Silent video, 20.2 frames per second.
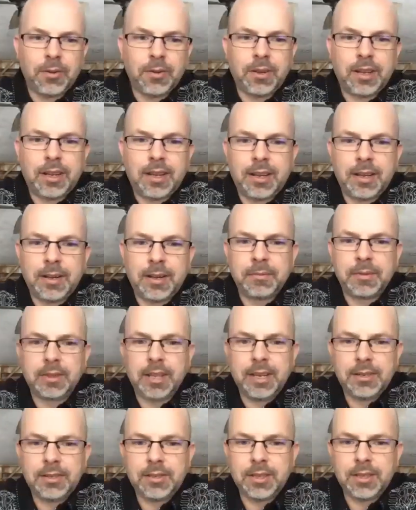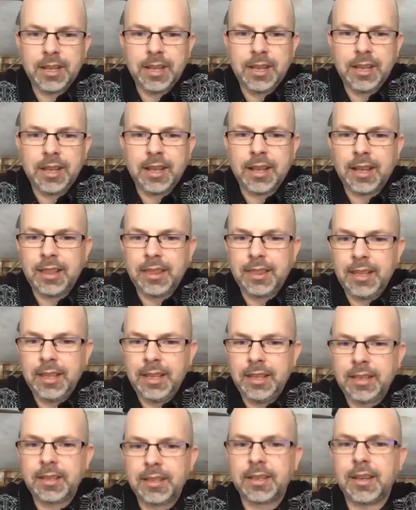um, Leslie, I think
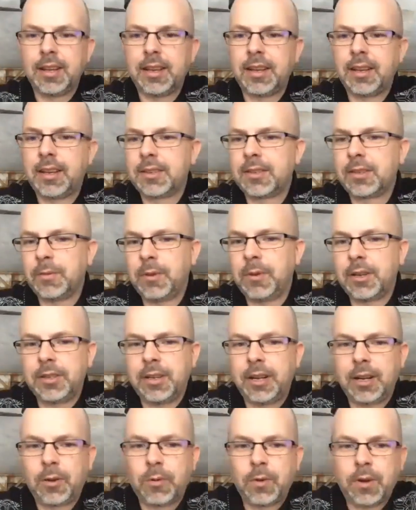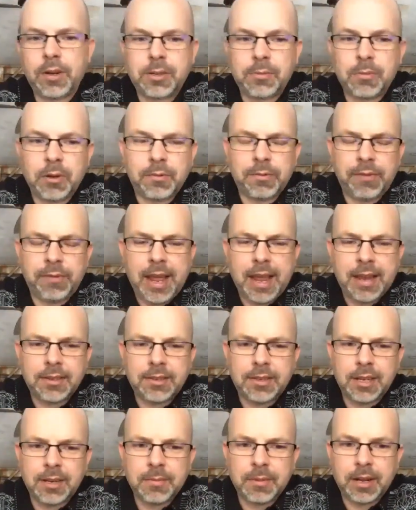uh, someone else had a question about
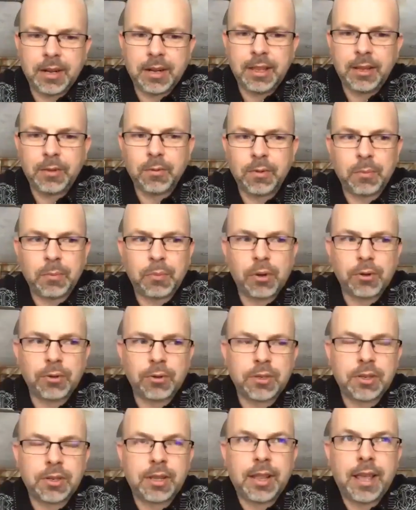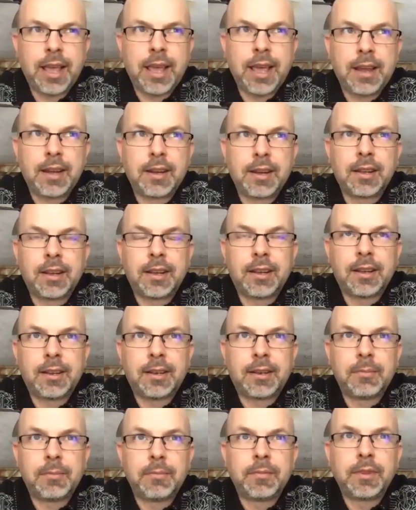fasting, but I think we'll post that.
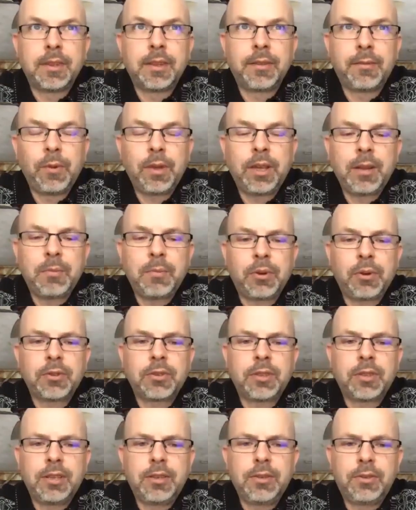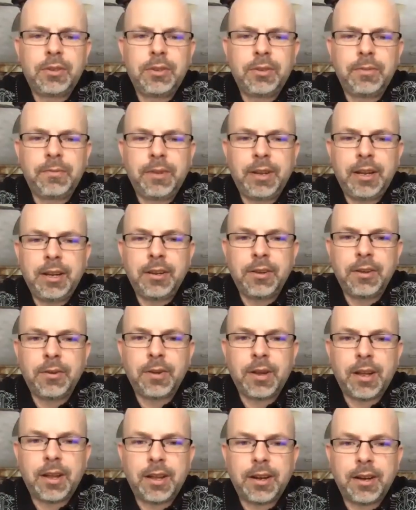Um, if we can post the YouTube video
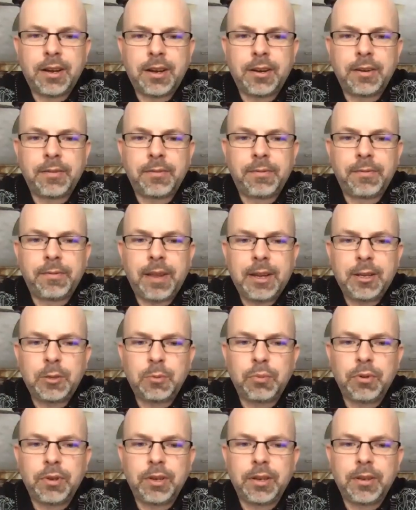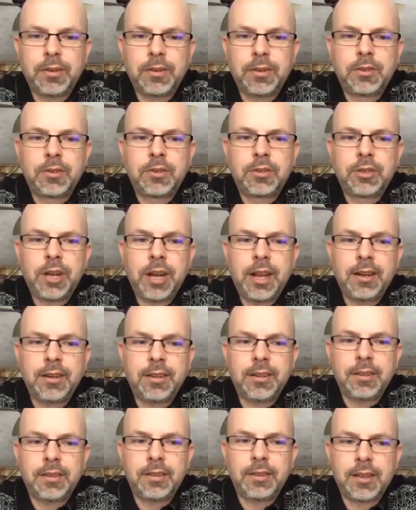on our Facebook
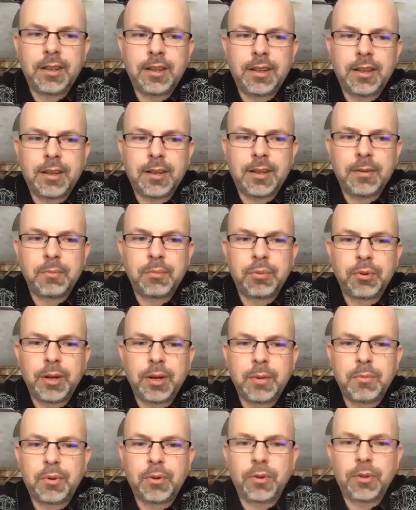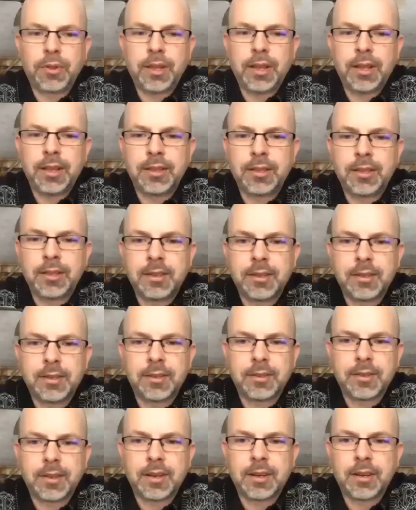channel, uh, put it both on the,
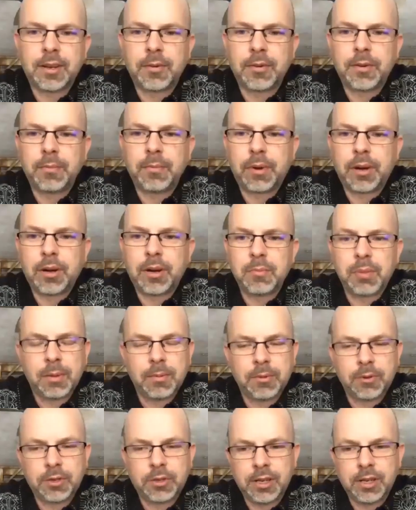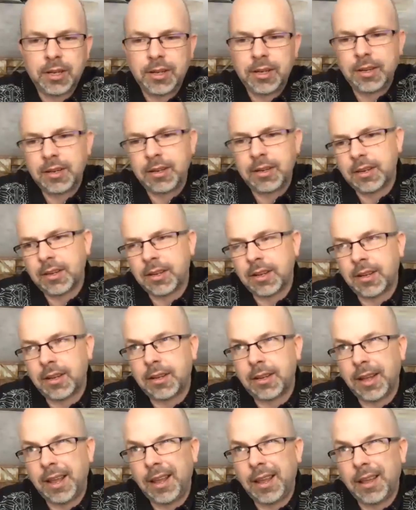on our Barton Publishing uh,
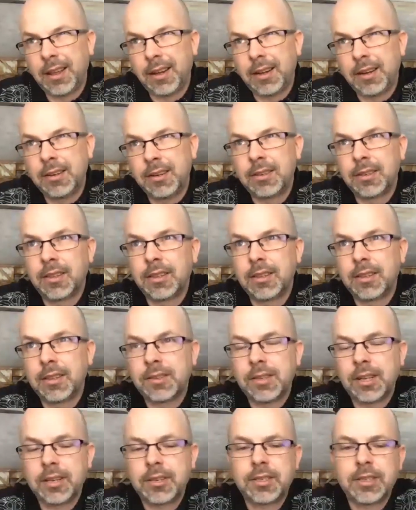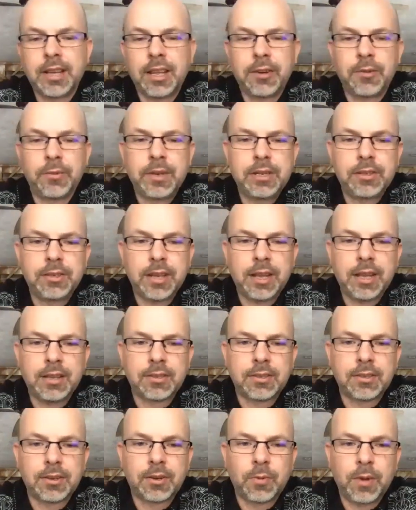and the six ten Reset.
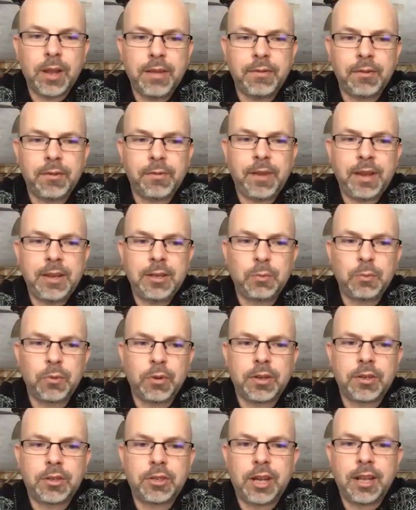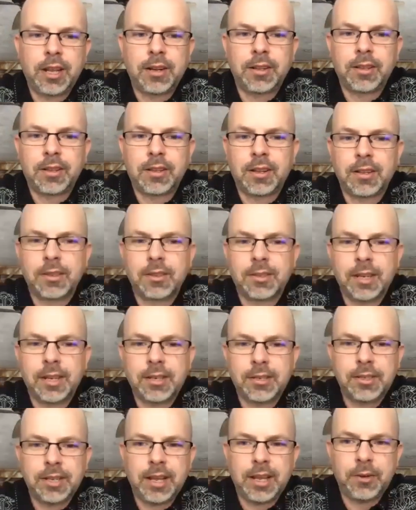So we have a Facebook channel called
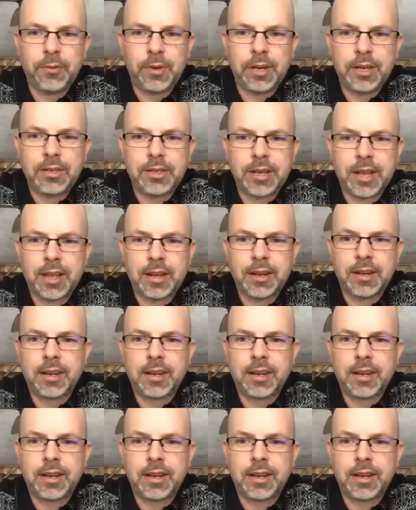six ten Reset,